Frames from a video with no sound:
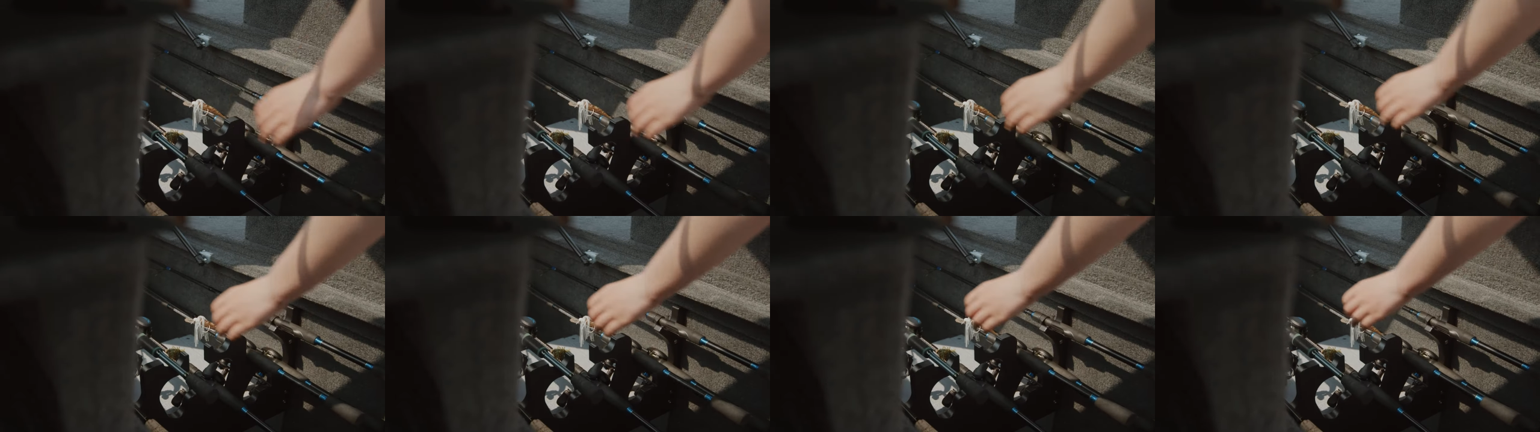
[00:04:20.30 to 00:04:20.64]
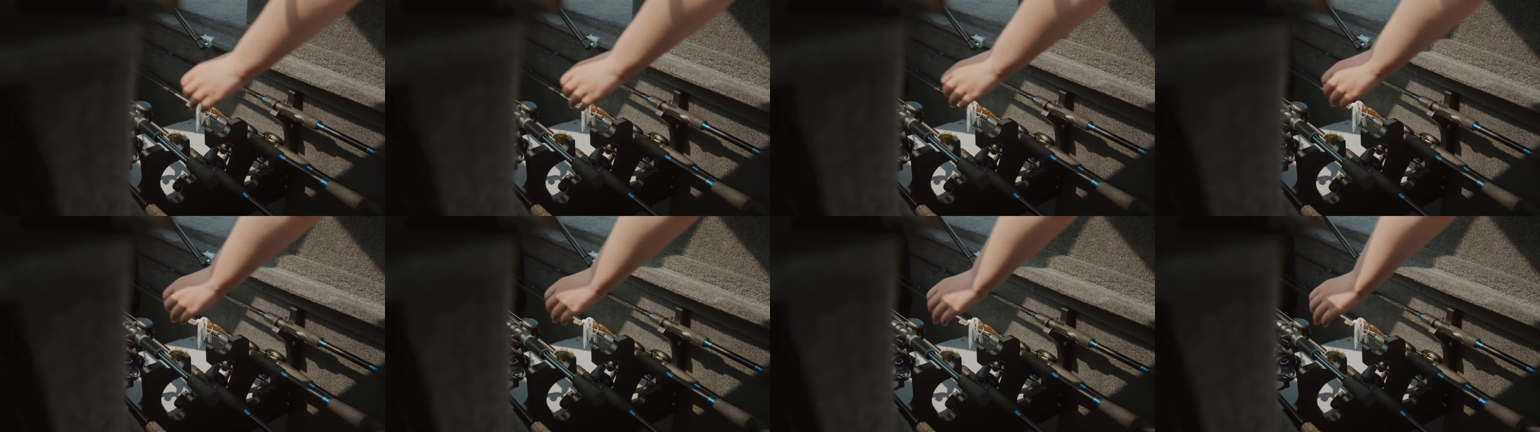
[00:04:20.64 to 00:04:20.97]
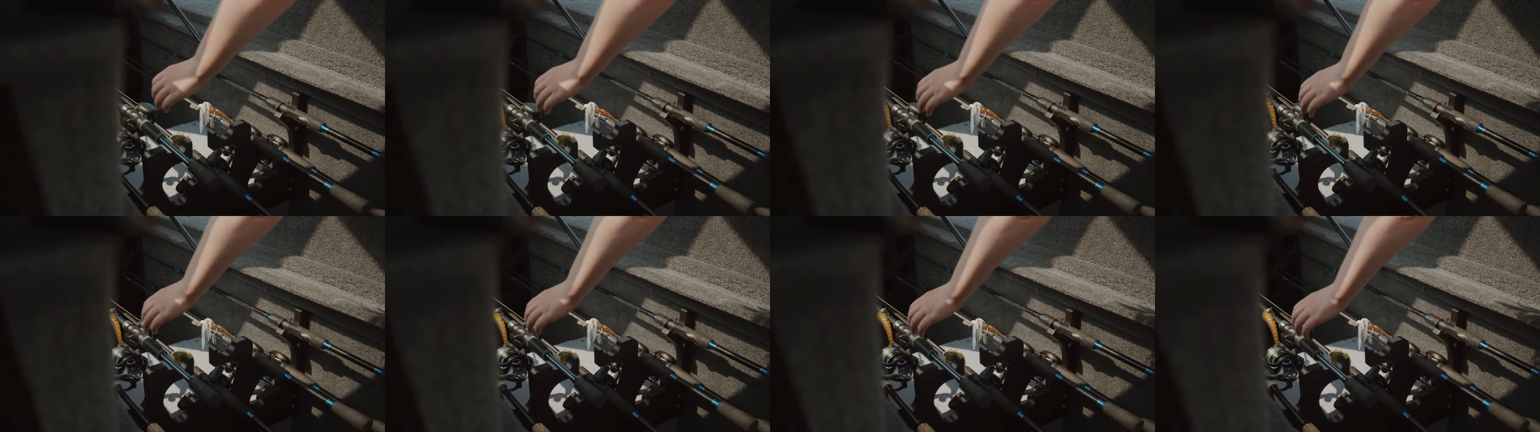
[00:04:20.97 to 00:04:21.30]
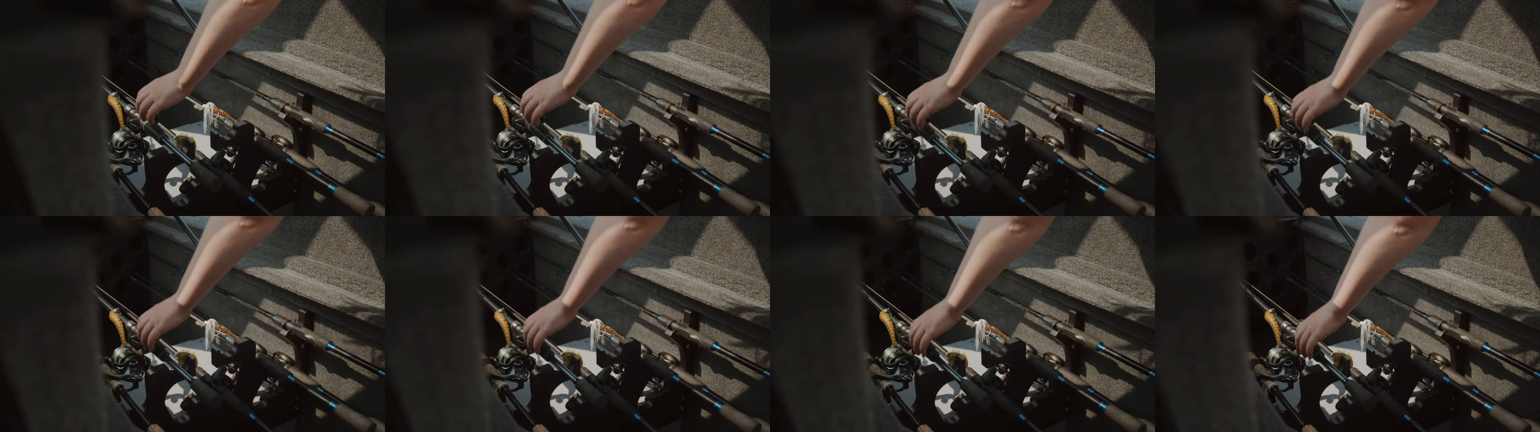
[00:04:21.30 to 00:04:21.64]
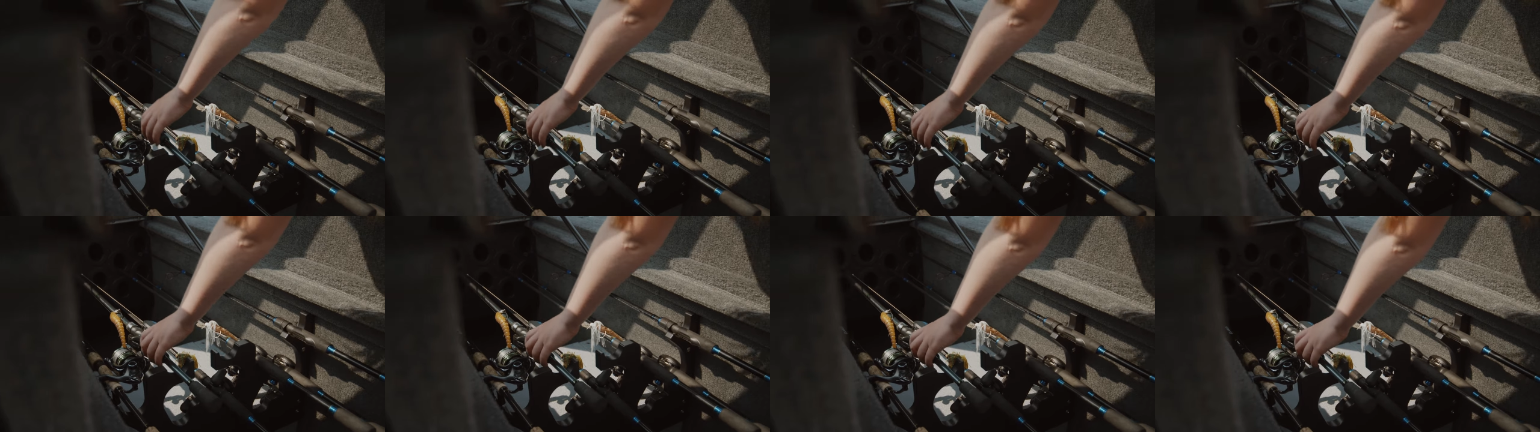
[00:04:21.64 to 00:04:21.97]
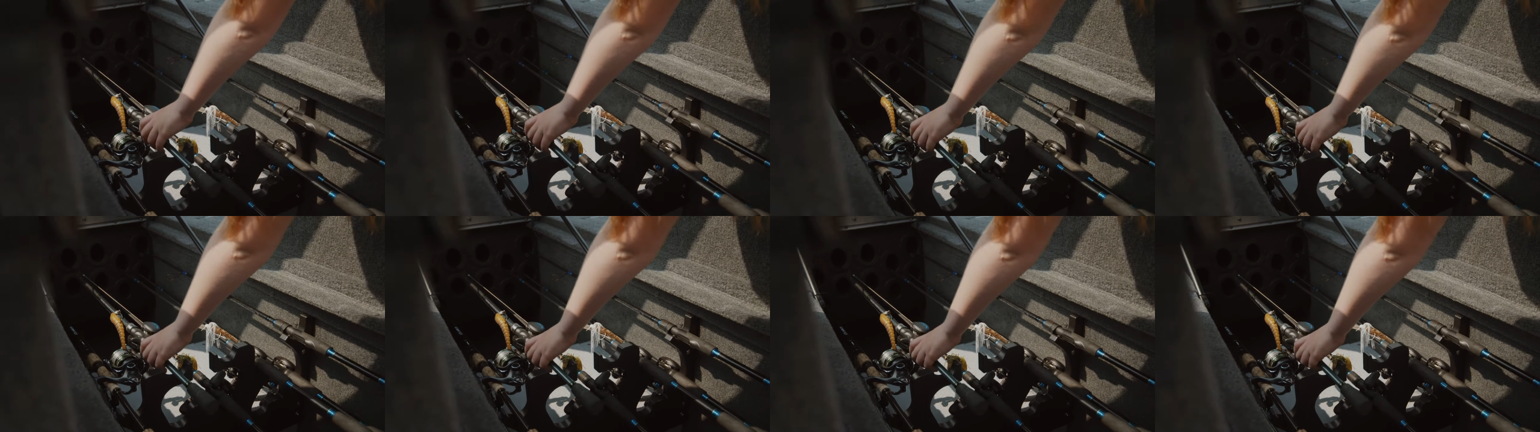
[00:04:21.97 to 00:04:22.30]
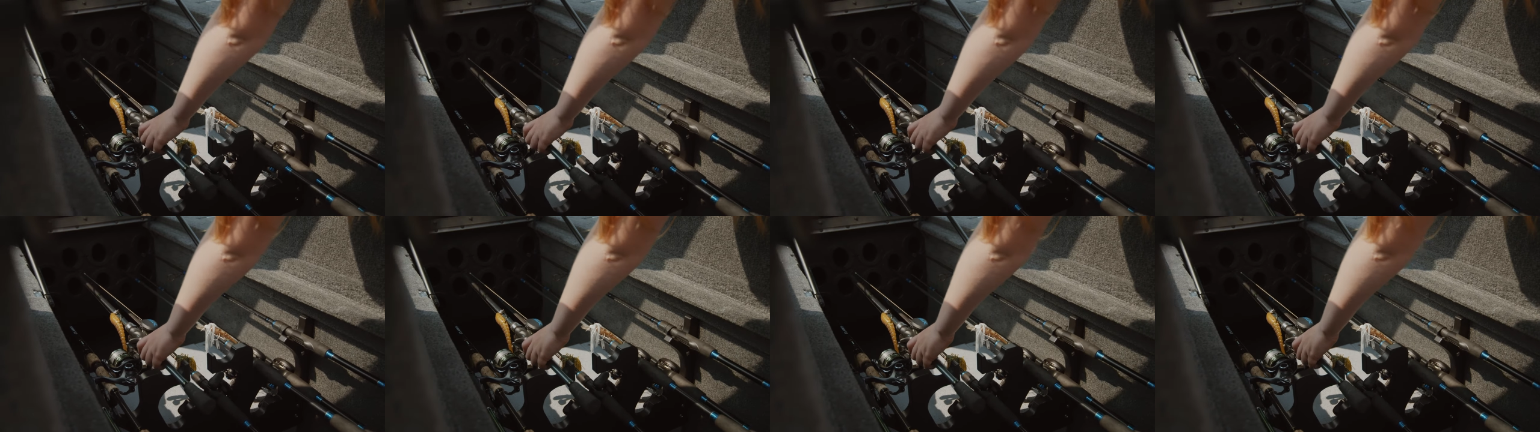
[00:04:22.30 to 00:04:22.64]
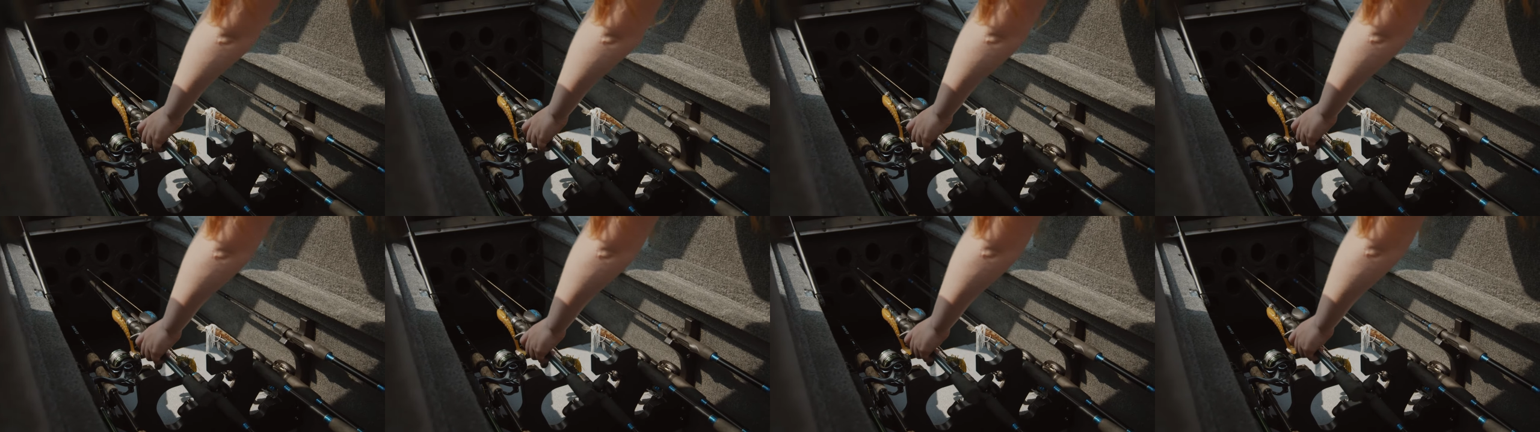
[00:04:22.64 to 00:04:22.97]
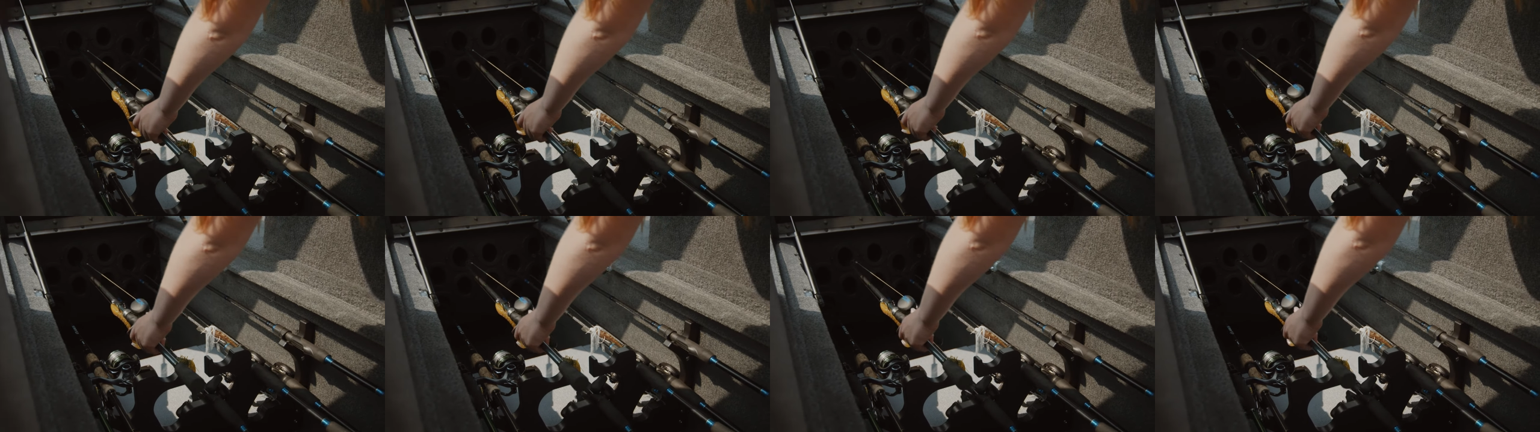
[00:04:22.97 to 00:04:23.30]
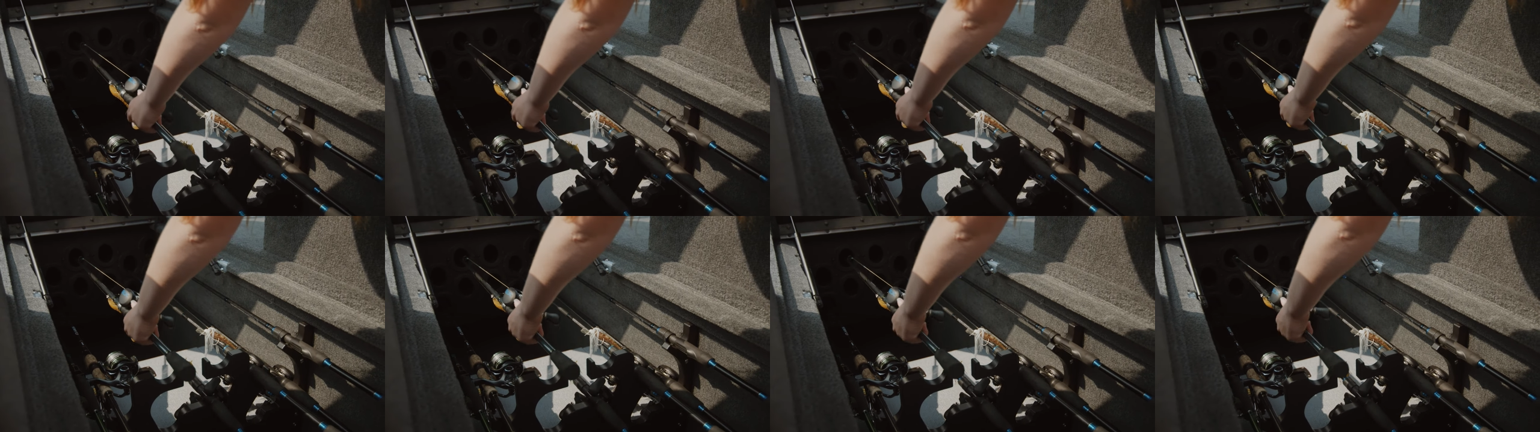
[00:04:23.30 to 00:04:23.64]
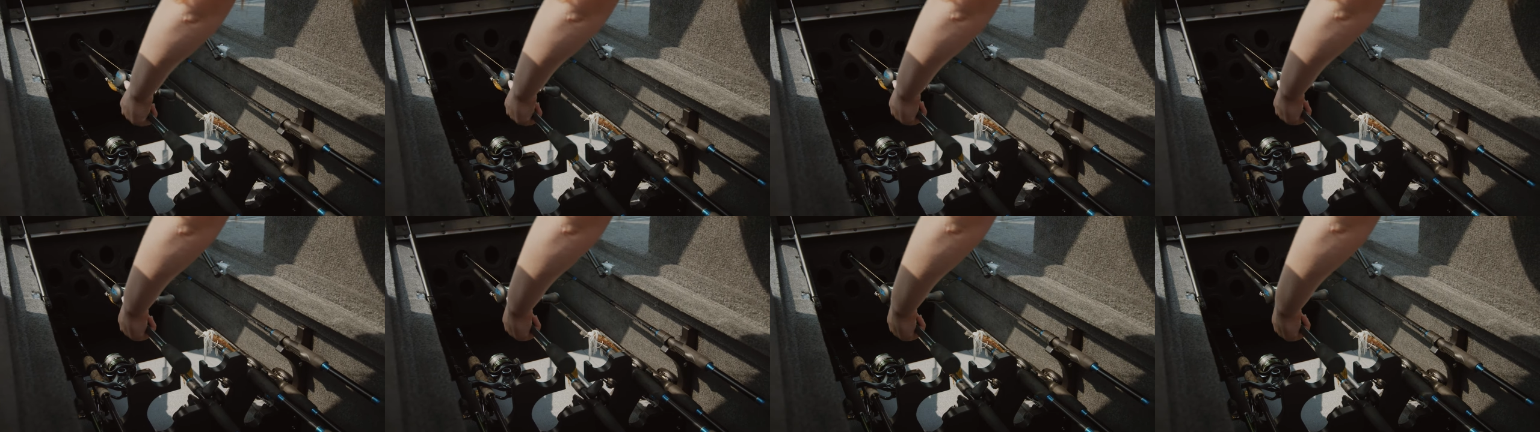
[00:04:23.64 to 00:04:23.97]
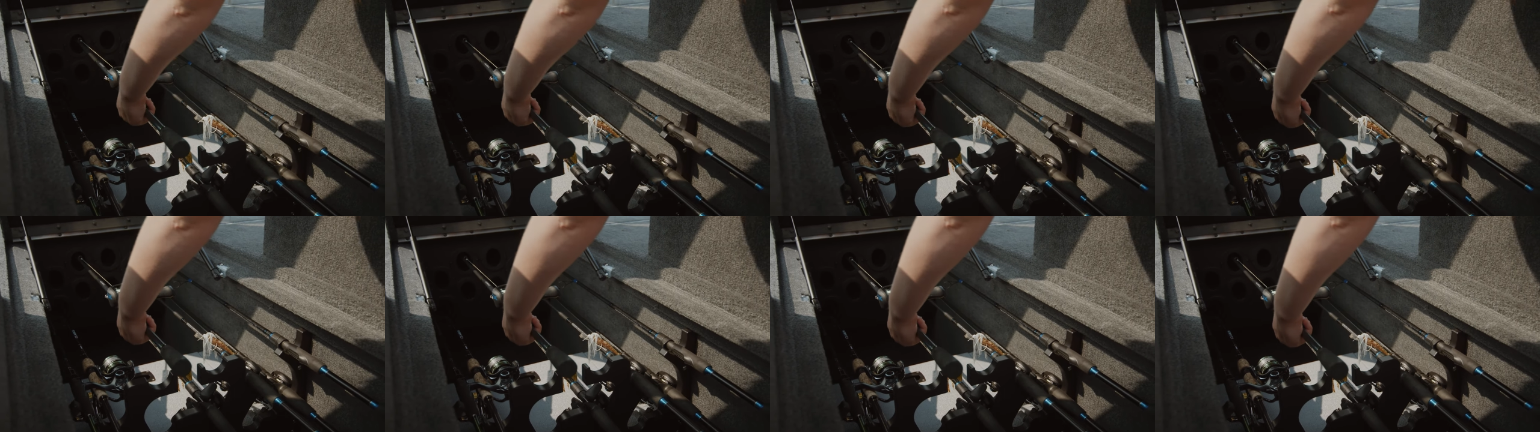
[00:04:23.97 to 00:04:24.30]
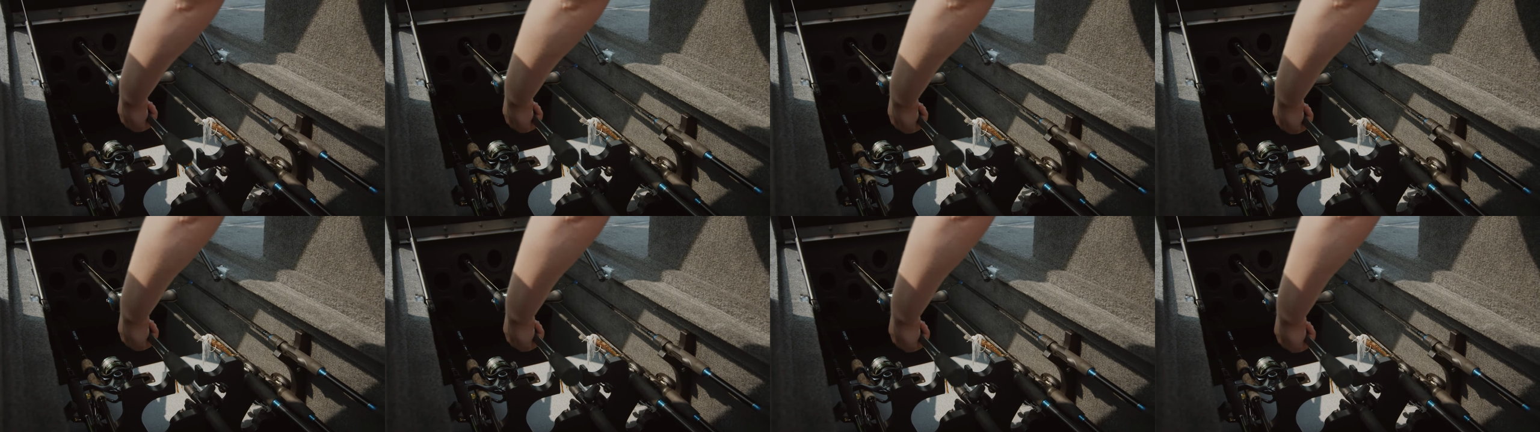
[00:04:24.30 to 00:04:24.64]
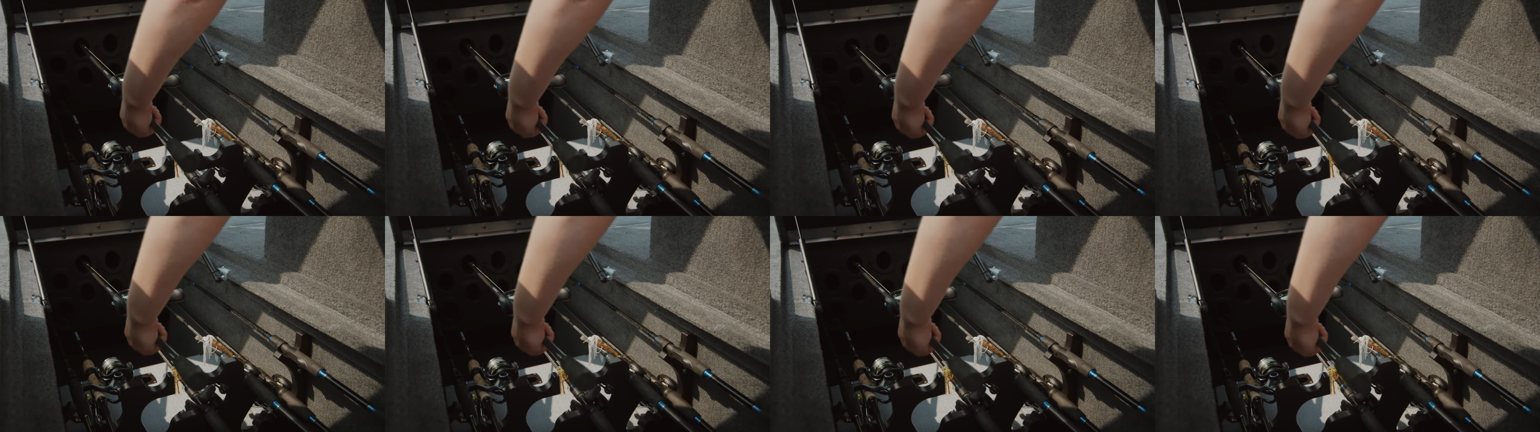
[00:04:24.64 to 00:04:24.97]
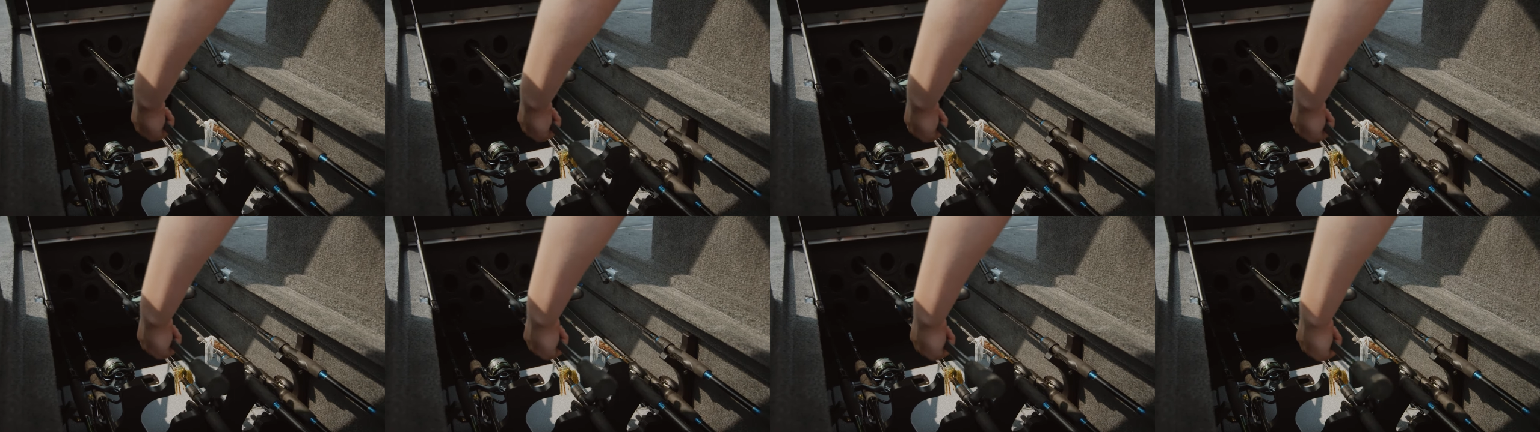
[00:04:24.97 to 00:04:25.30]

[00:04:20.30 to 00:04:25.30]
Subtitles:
(no speaker visible)